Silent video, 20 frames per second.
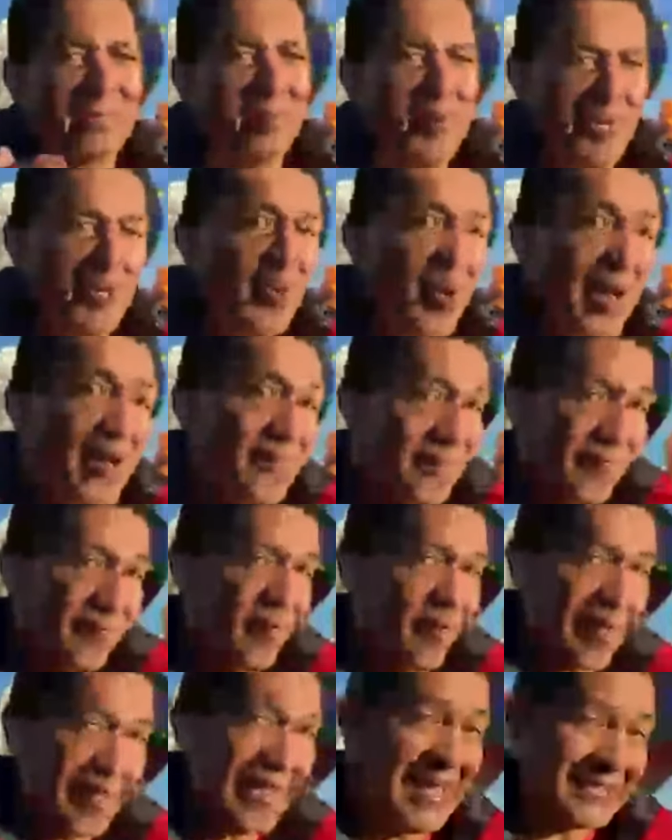When you have a
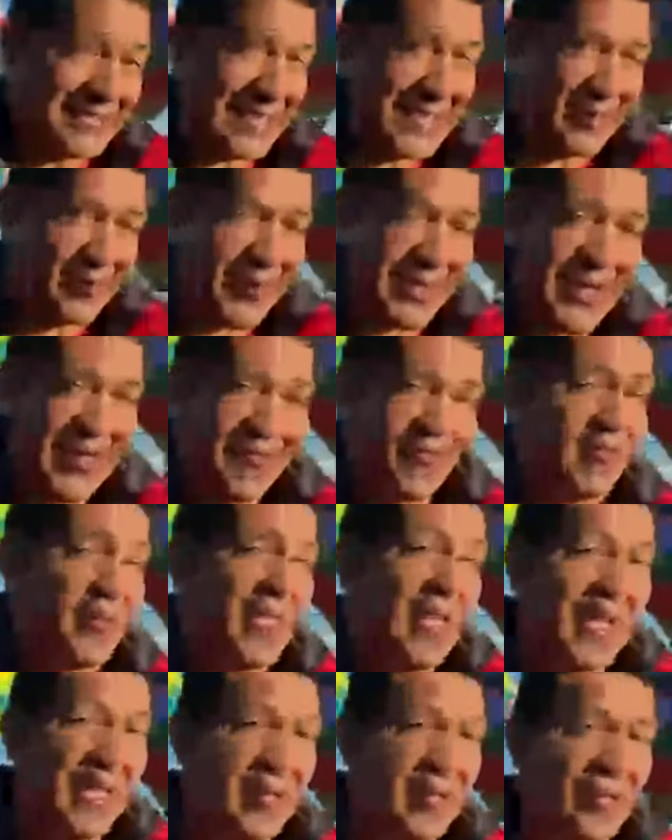forecast like we have for the
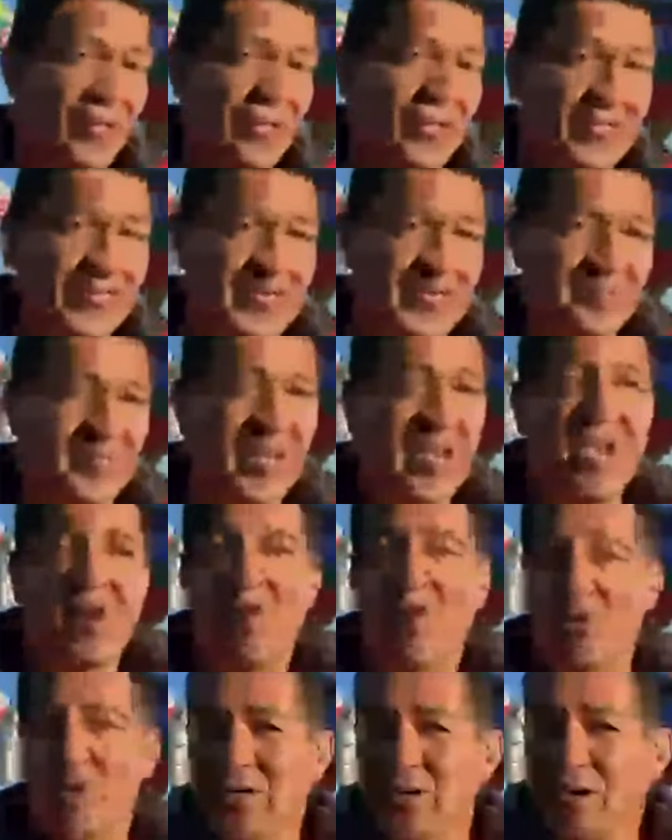annular eclipse,
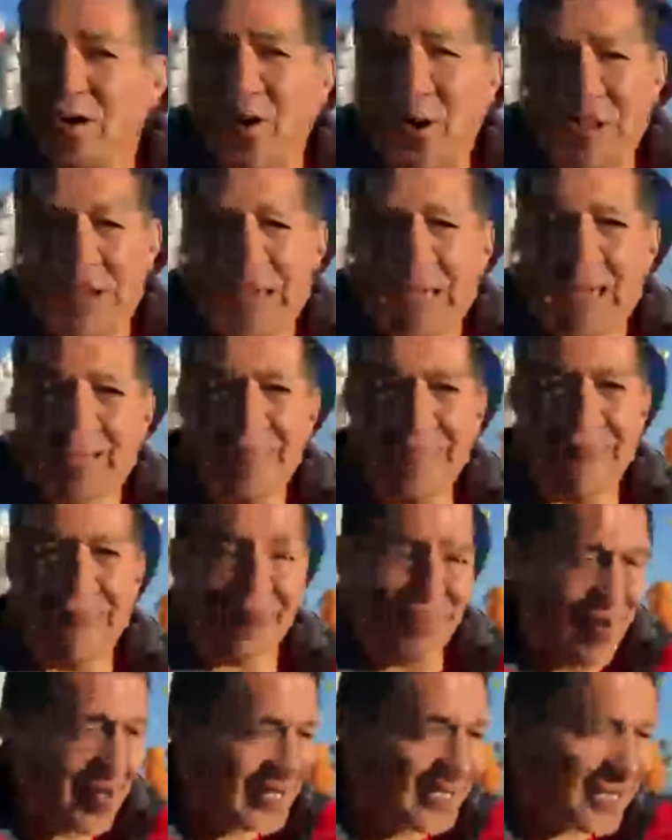where you're going to have a
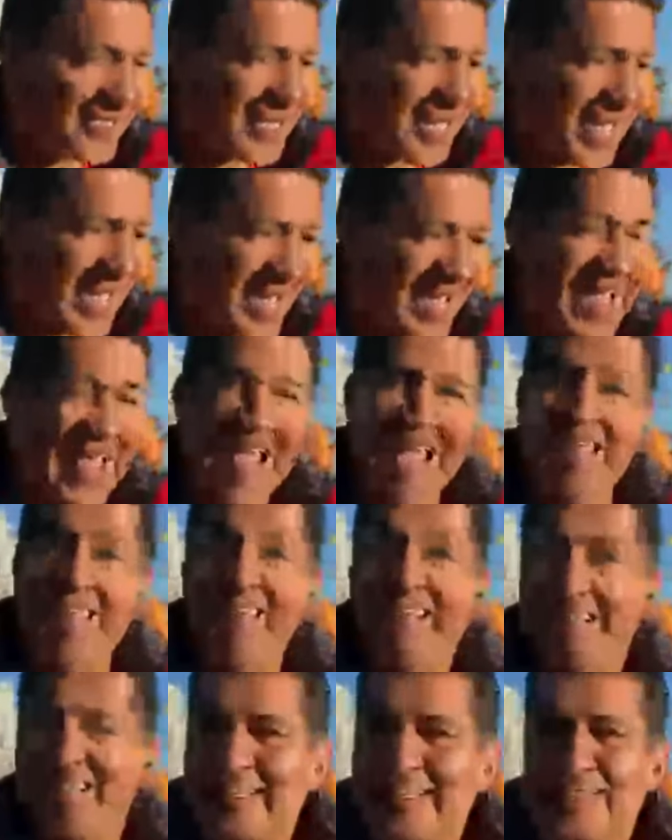front today and
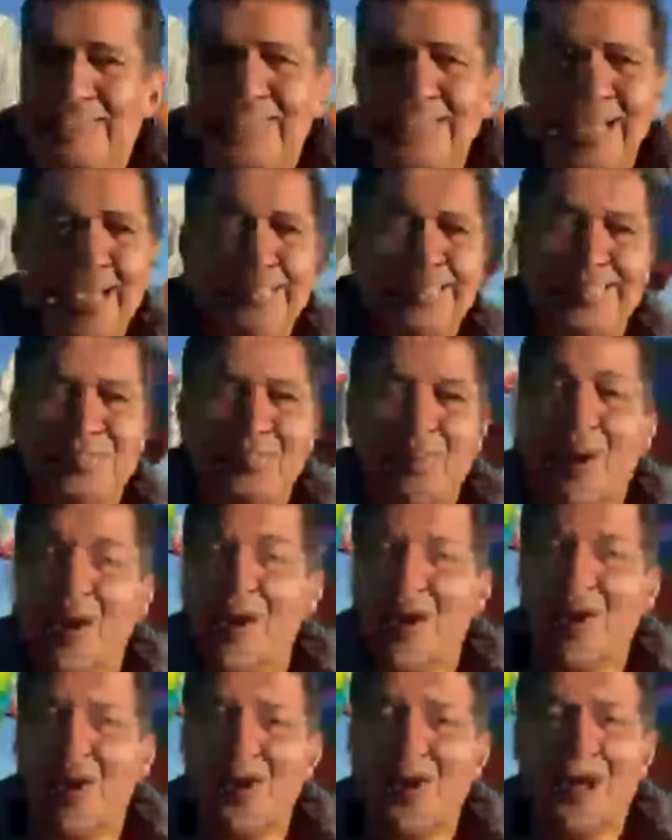then clear skies
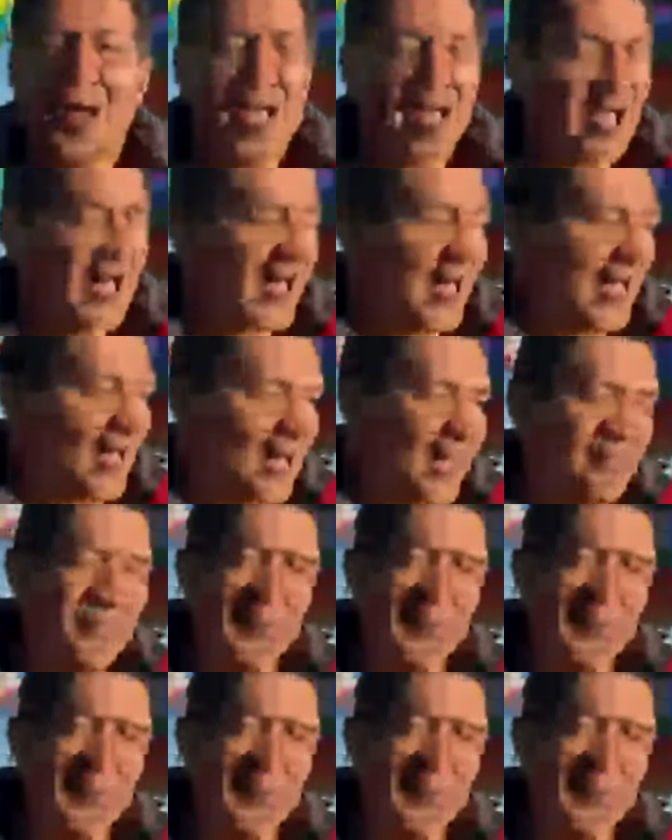tomorrow, uh,